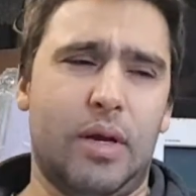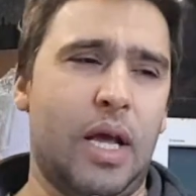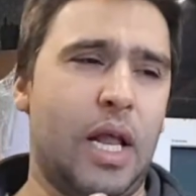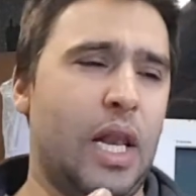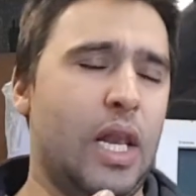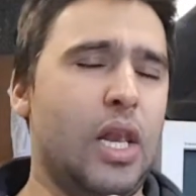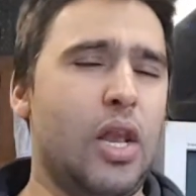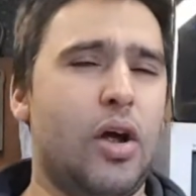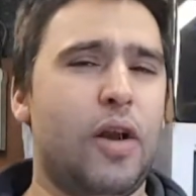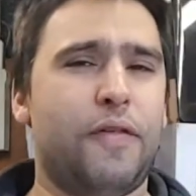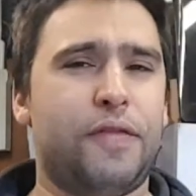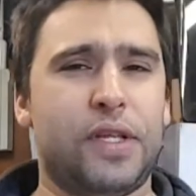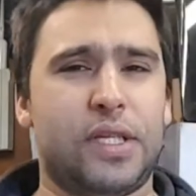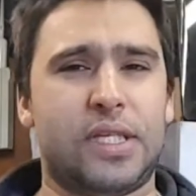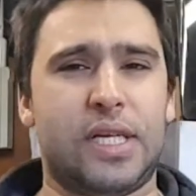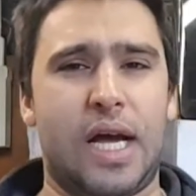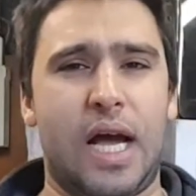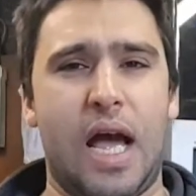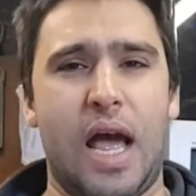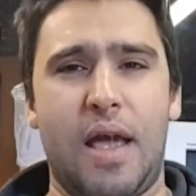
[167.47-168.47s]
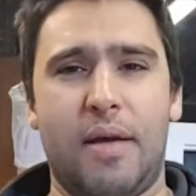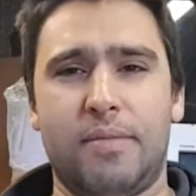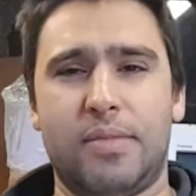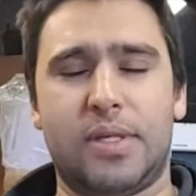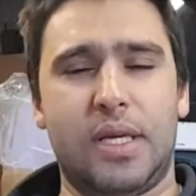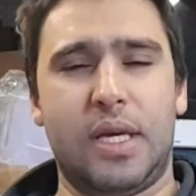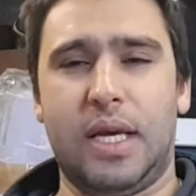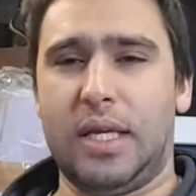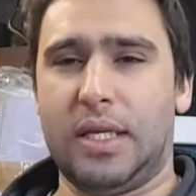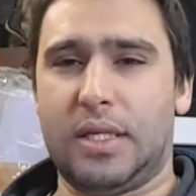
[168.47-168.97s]
a lot of the
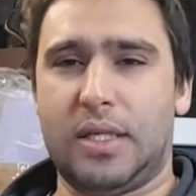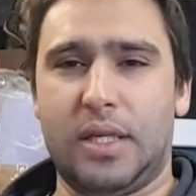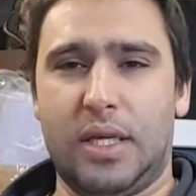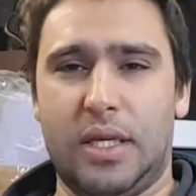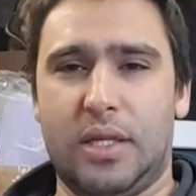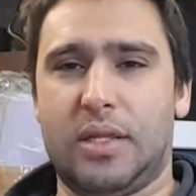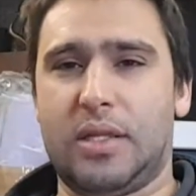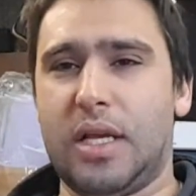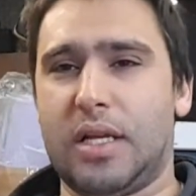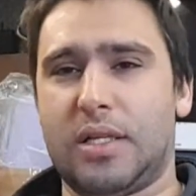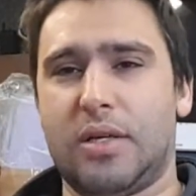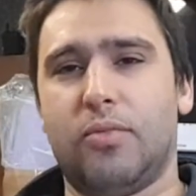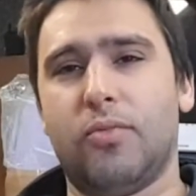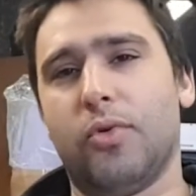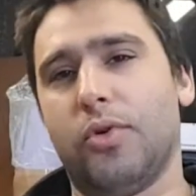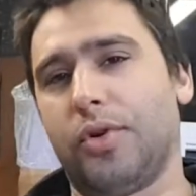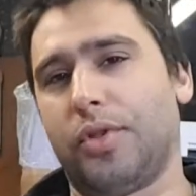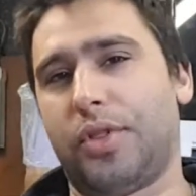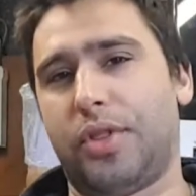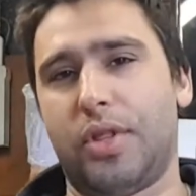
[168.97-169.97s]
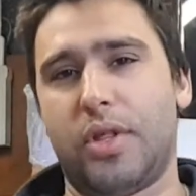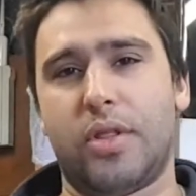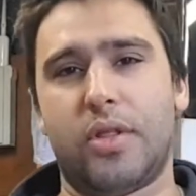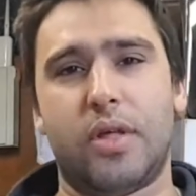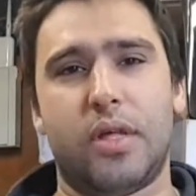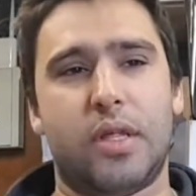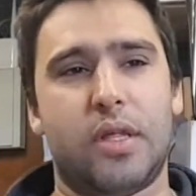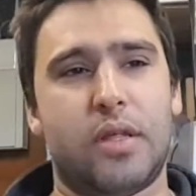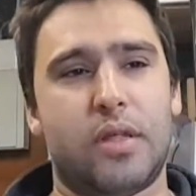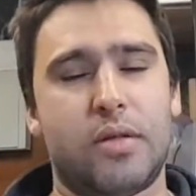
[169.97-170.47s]
times it doesn't worth
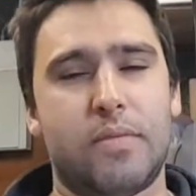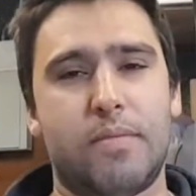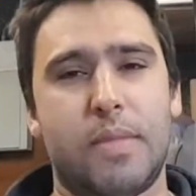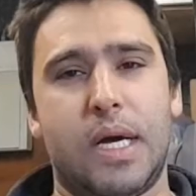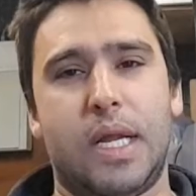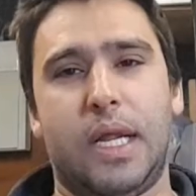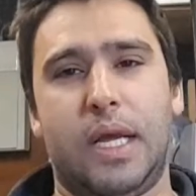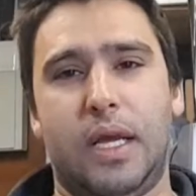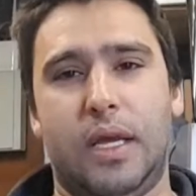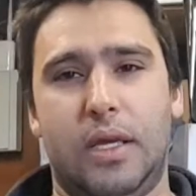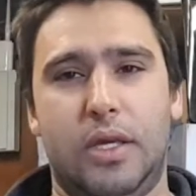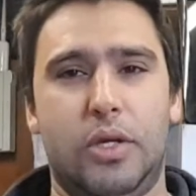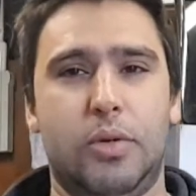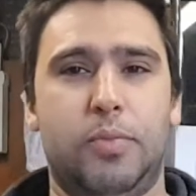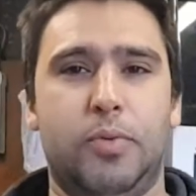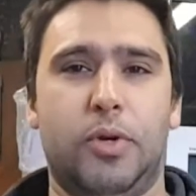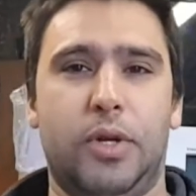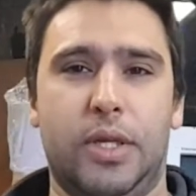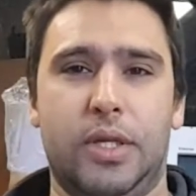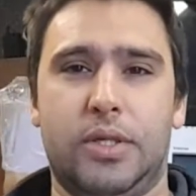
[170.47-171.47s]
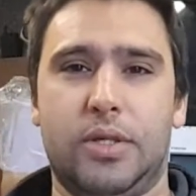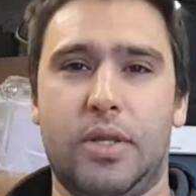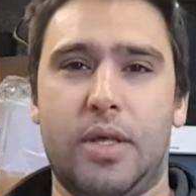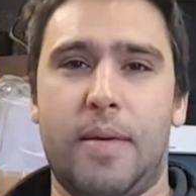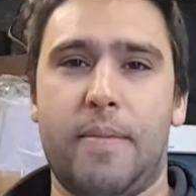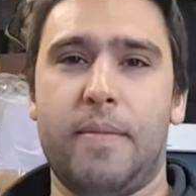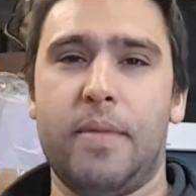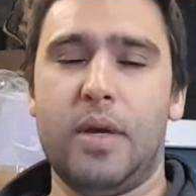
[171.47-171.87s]
the money you put into